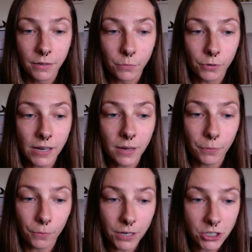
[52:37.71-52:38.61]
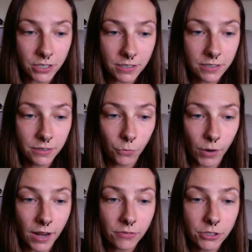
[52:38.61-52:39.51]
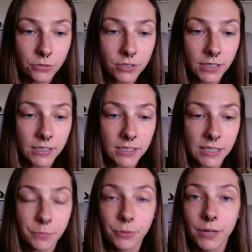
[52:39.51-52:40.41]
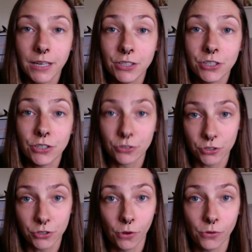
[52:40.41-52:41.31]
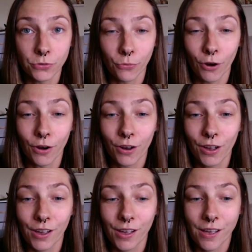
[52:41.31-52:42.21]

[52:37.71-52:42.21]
Bring up riches whenever you dig deep into your soul's work.